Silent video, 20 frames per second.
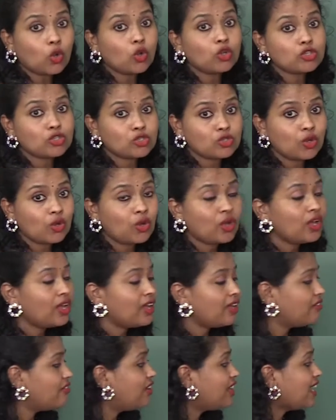
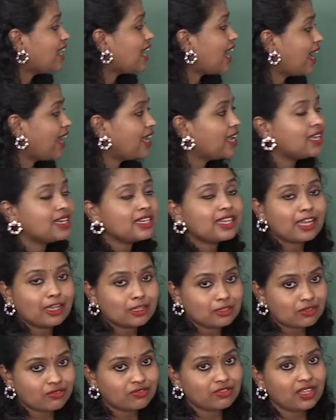also very high in
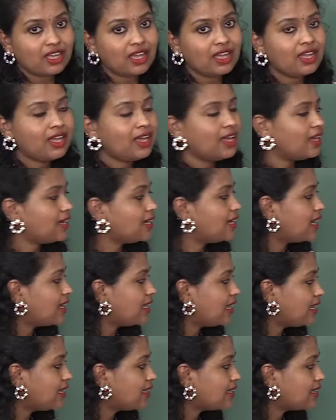case of the gut,